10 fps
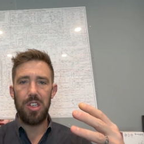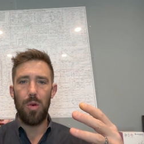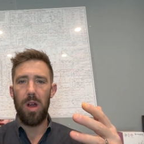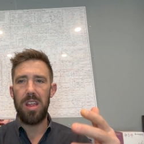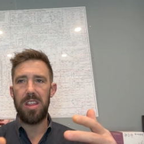so
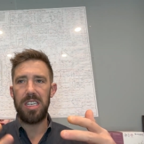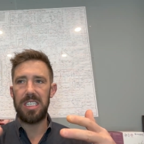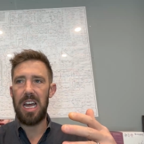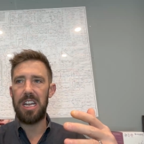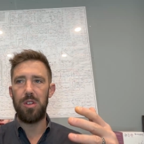one of the things
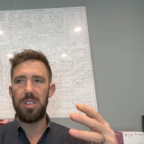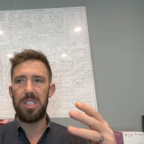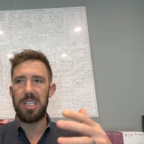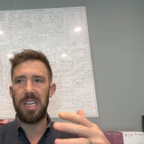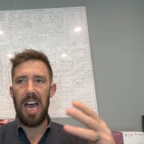that i do is
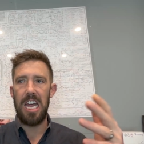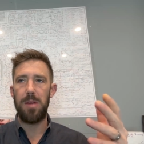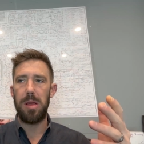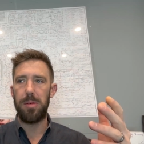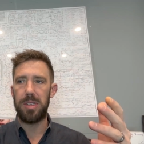just guide
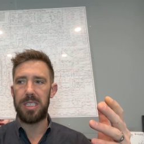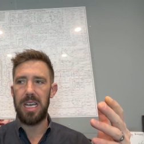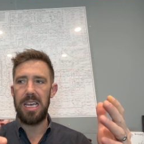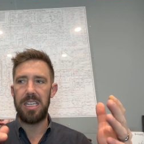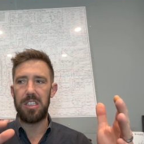people and say
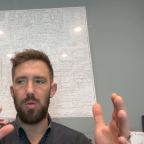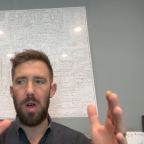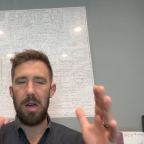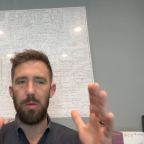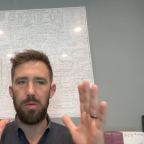hey this is
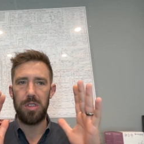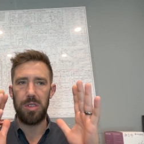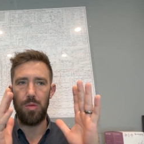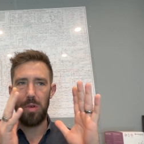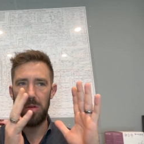why i would
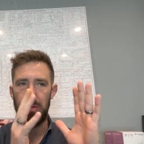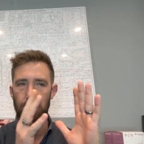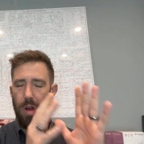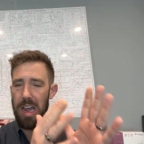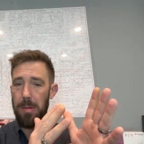would
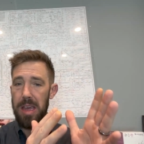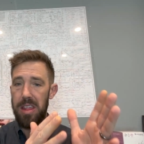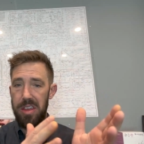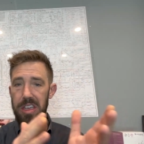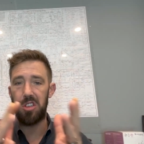
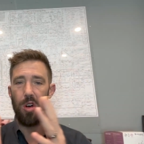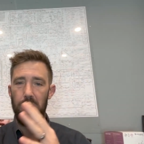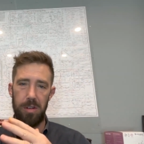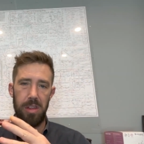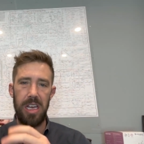recommend this
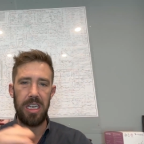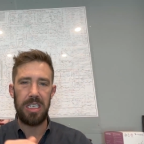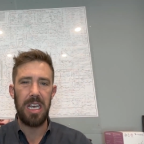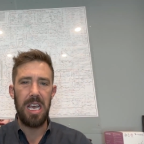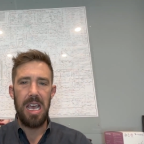over
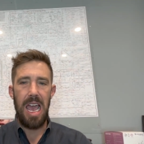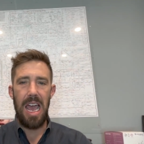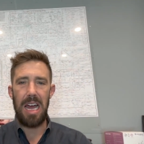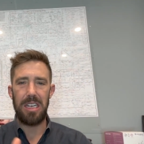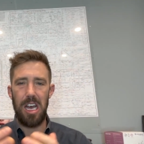this. And
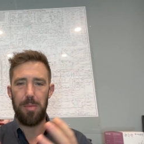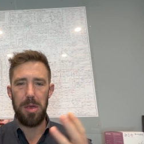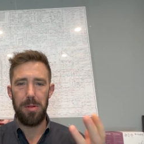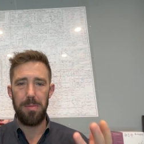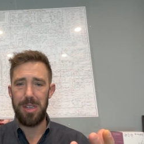I tell
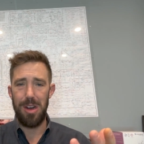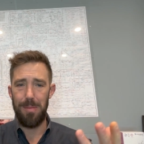people, you know,